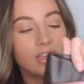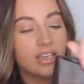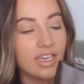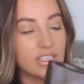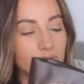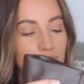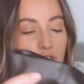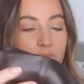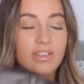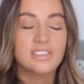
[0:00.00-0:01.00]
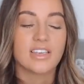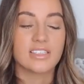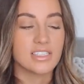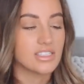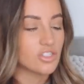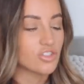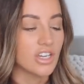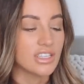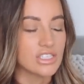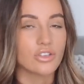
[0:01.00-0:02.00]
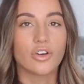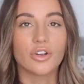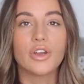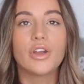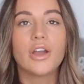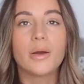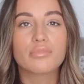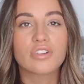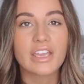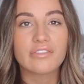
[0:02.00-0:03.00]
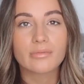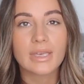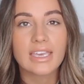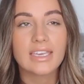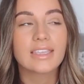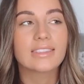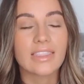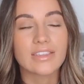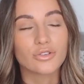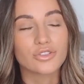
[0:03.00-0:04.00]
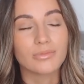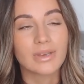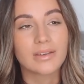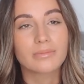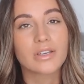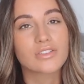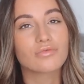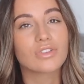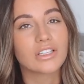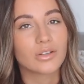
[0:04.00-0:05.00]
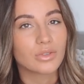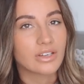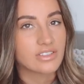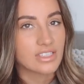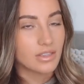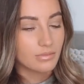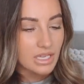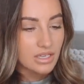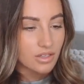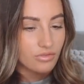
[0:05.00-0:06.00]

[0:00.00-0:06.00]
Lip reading: Okay, so I'm super excited to try these on. Pray for me that they're not too big because I really don't want to have to send them back.